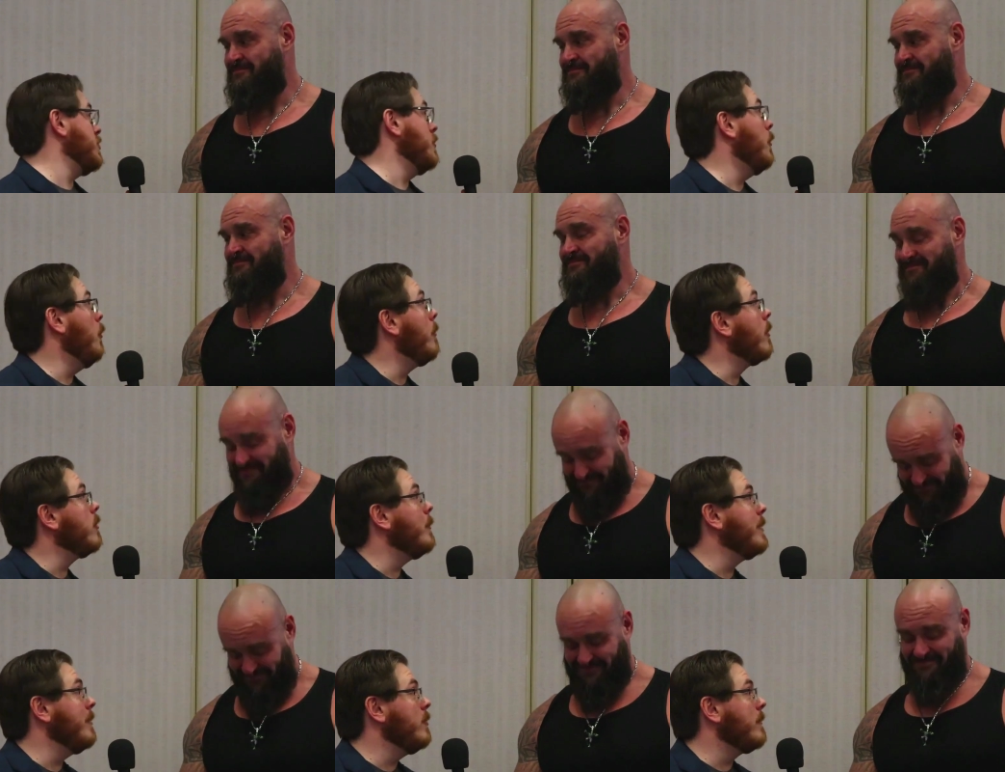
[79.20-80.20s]
Speaker 1: Goldberg to
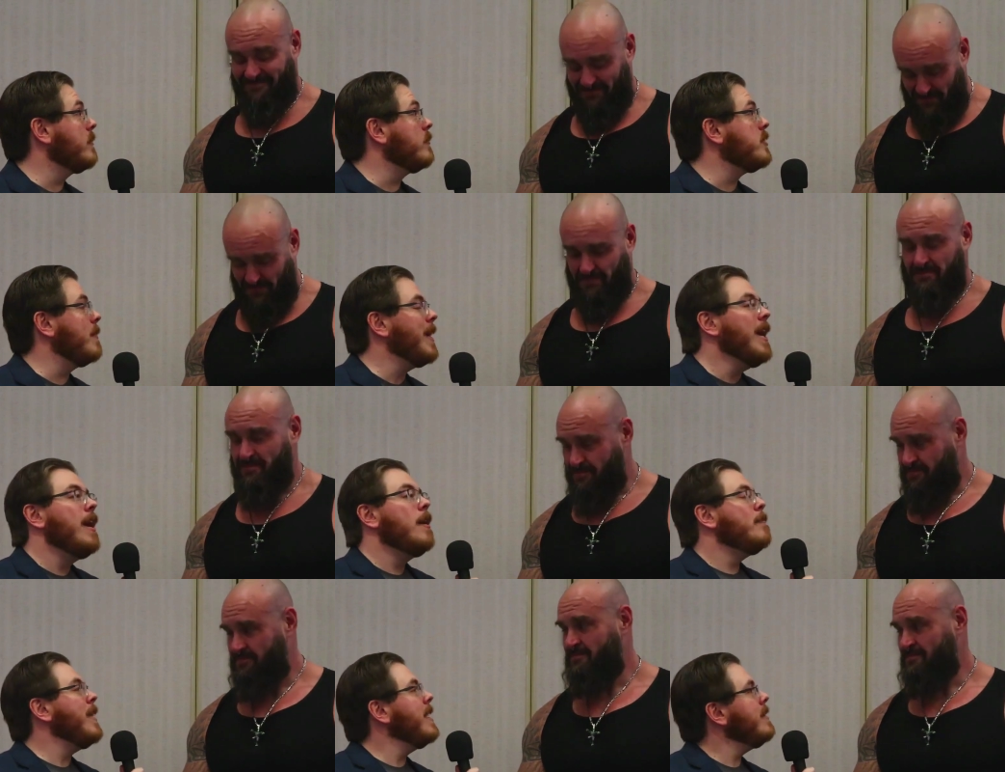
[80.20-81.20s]
win the Universal Champion.
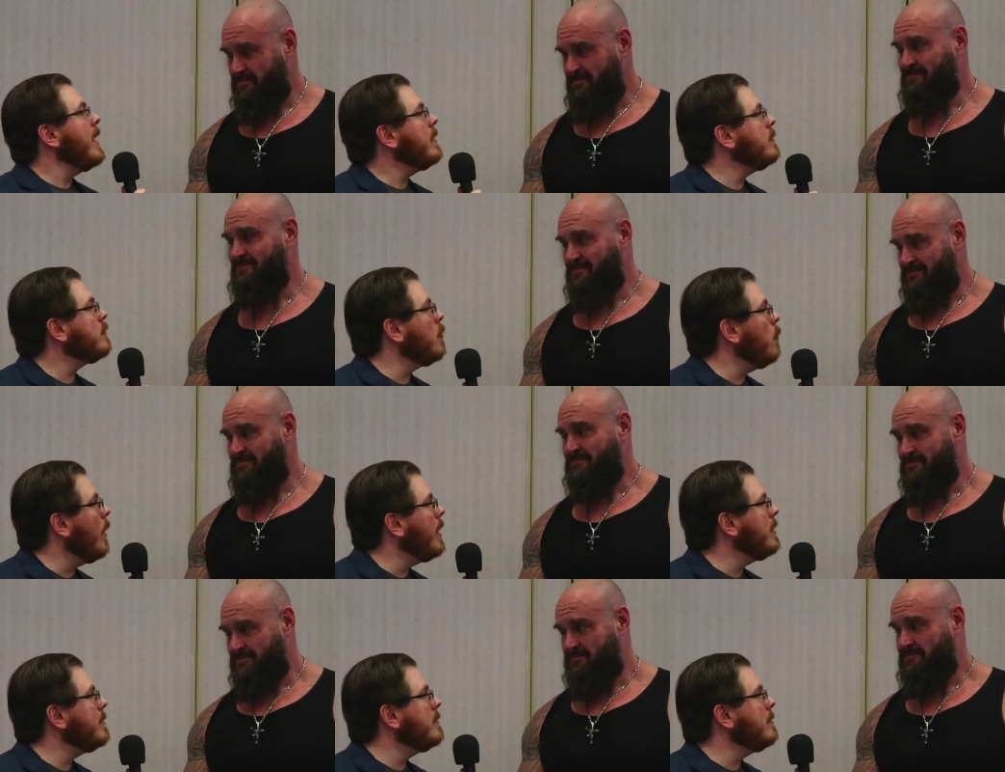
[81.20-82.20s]
Man, that is
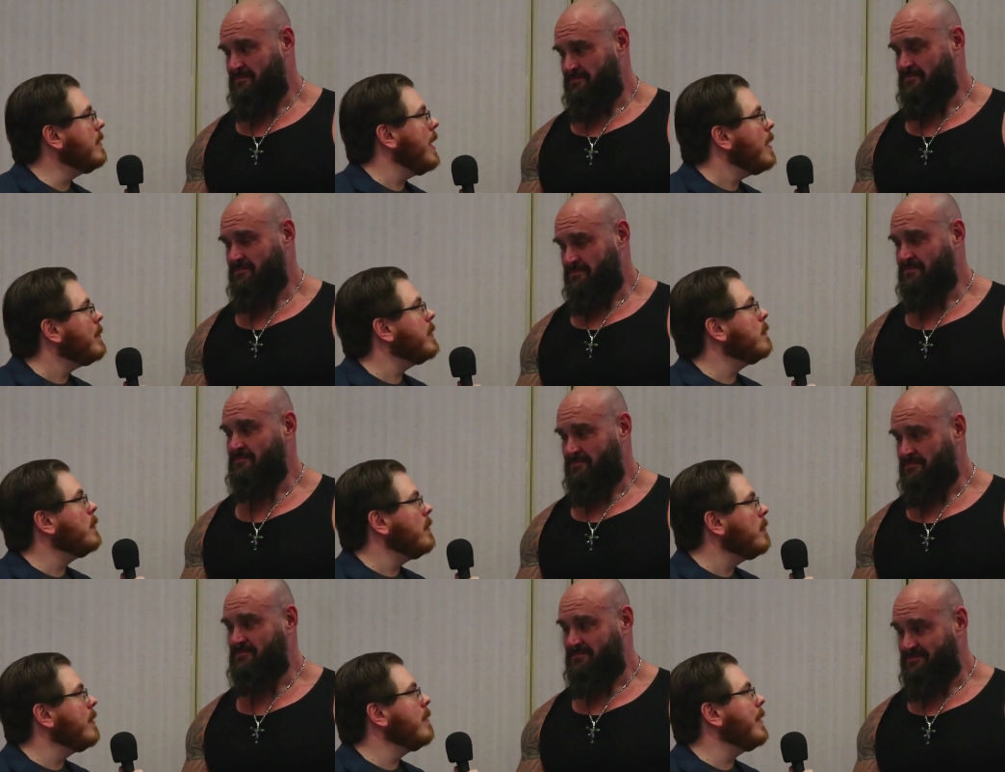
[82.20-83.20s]
quite the gambit when
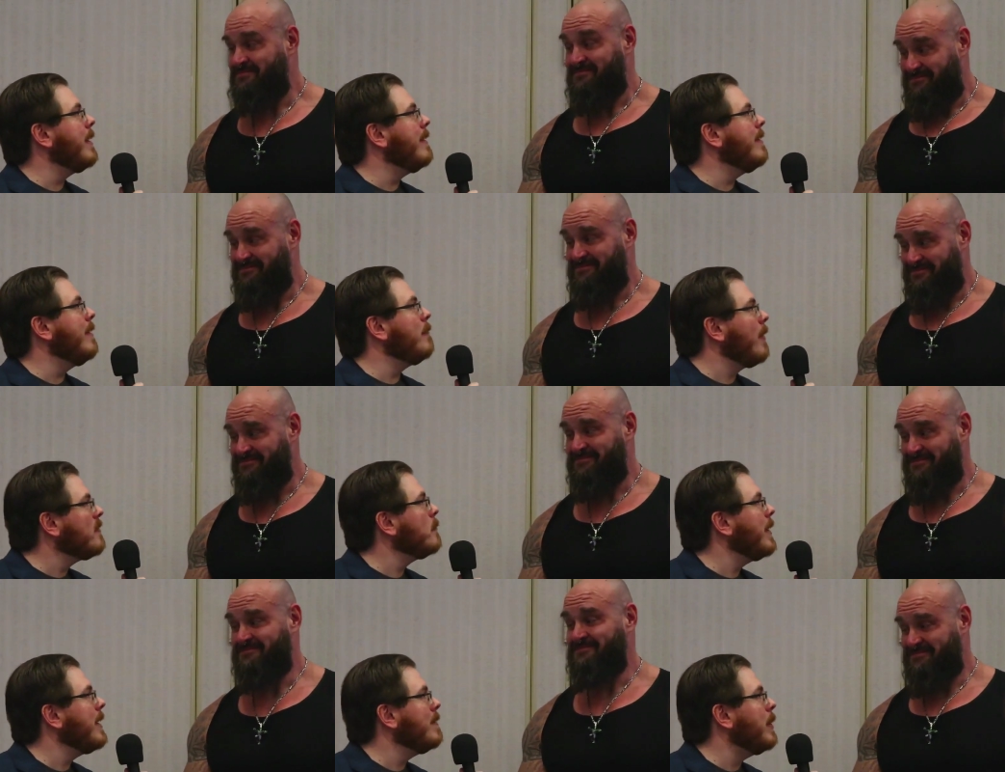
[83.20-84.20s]
you think about it, of
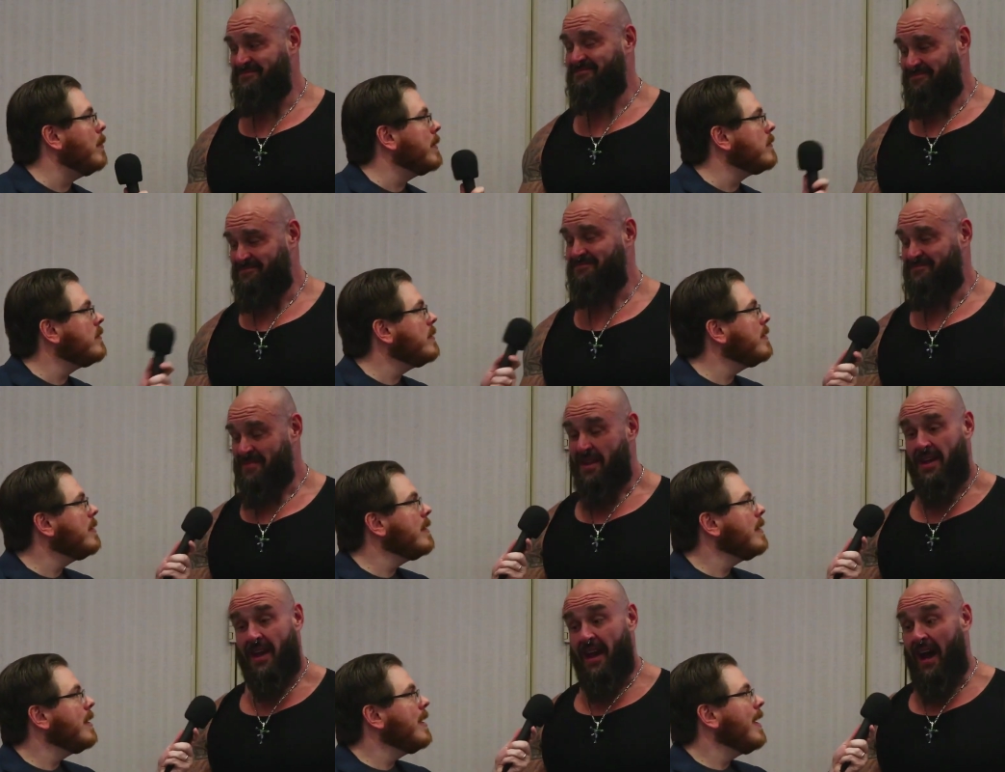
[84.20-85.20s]
WrestleMania moments.
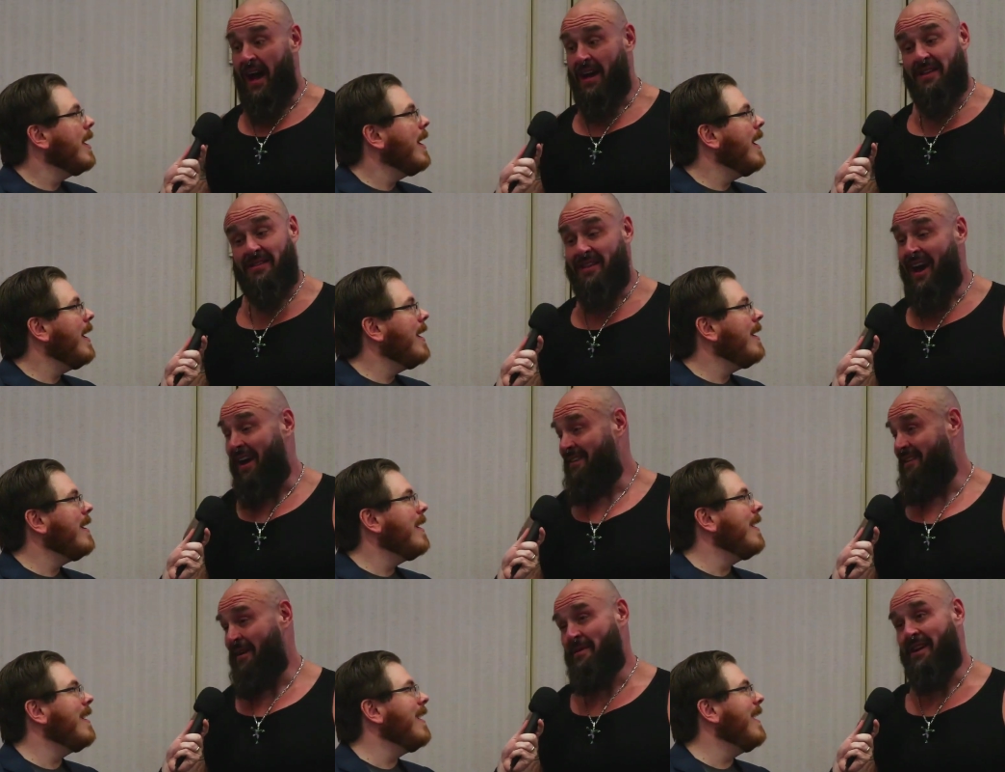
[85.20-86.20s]

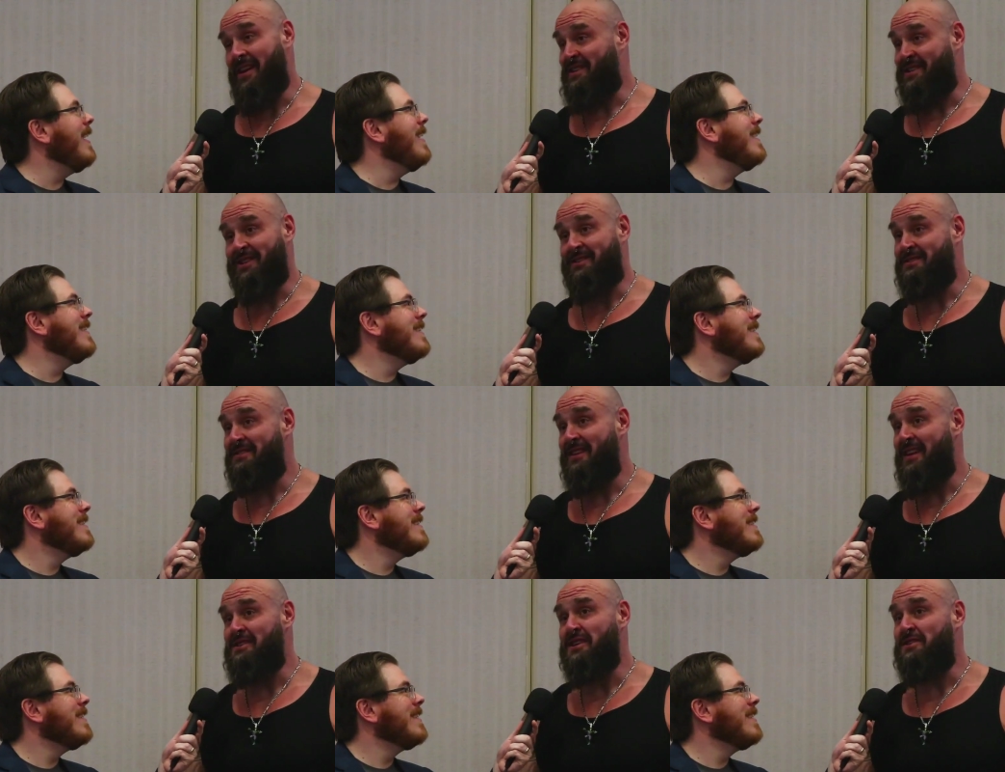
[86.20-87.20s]
Speaker 2: It
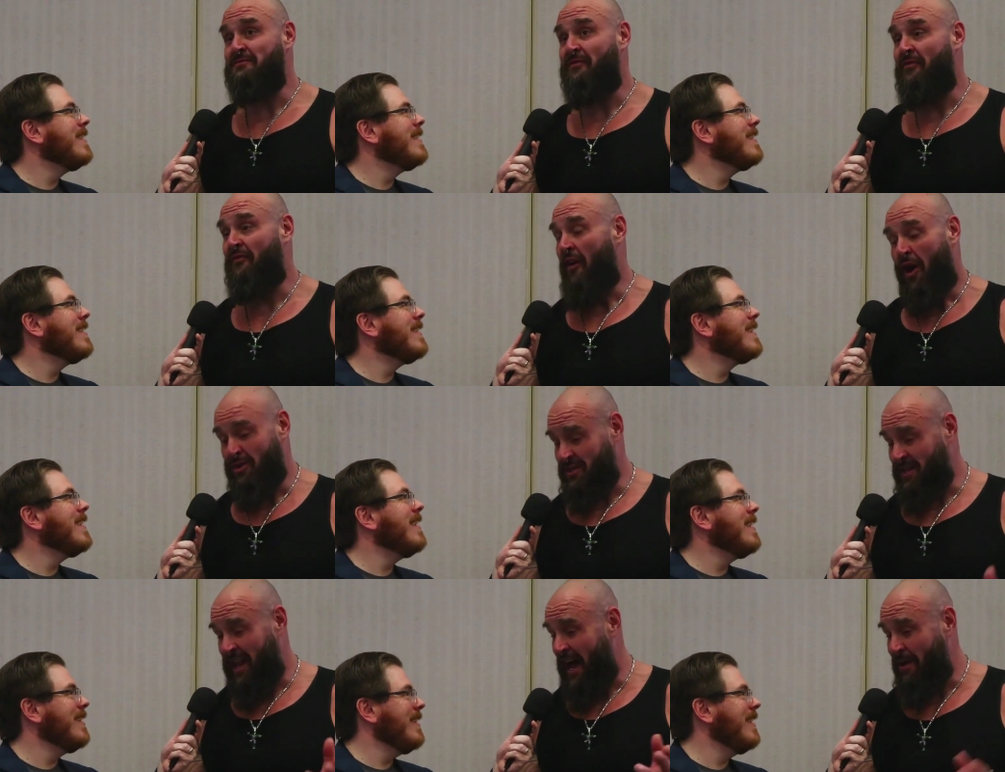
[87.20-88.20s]
just falls
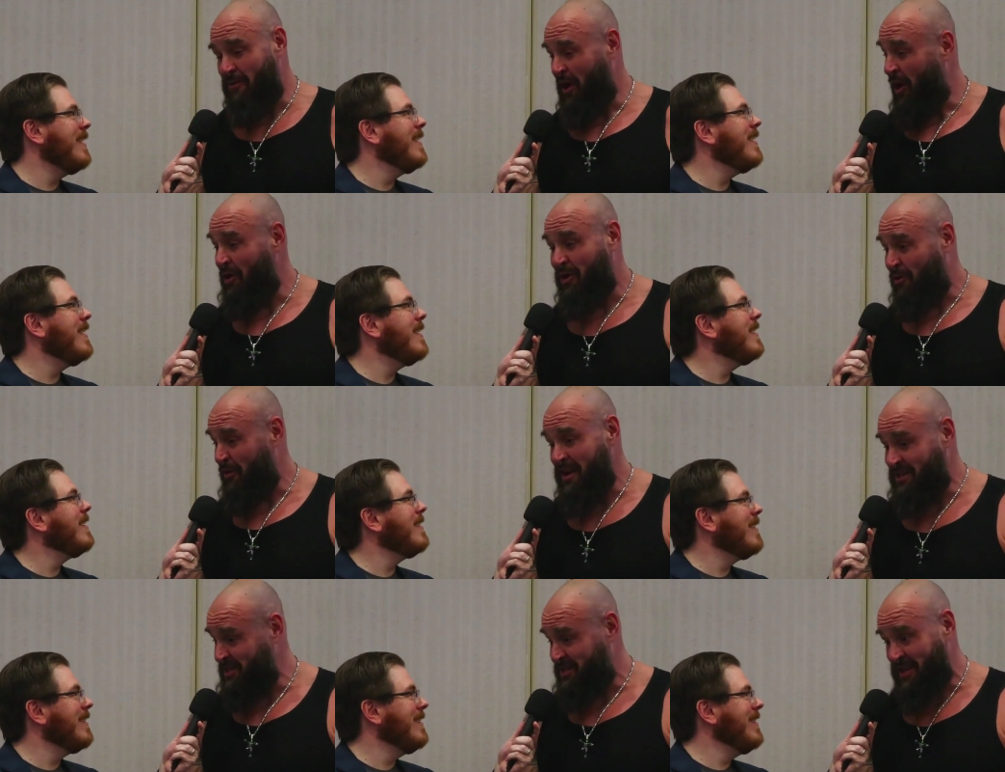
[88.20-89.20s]
in line with all the
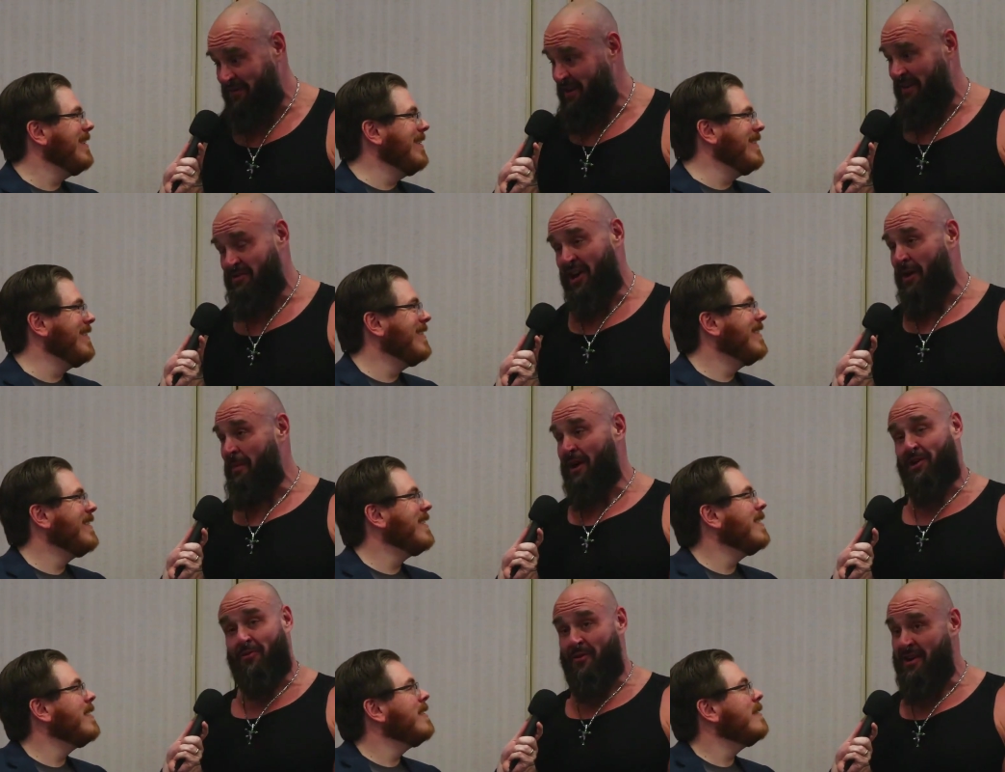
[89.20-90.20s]
crazy stuff that I've done in my
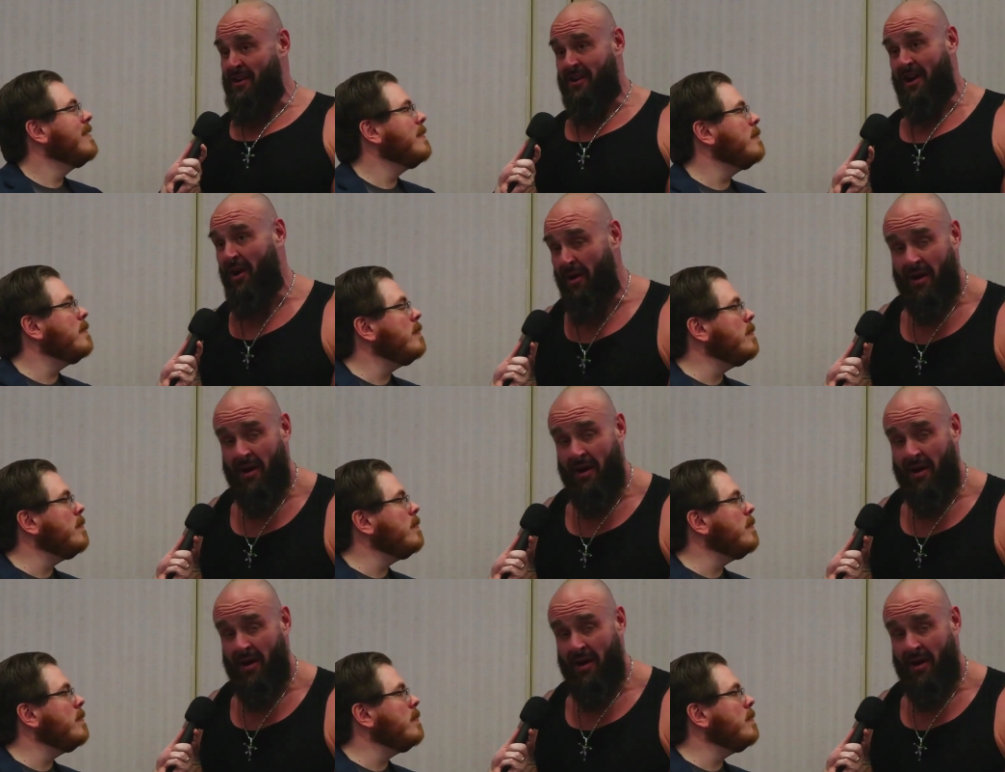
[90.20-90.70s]
career, you know.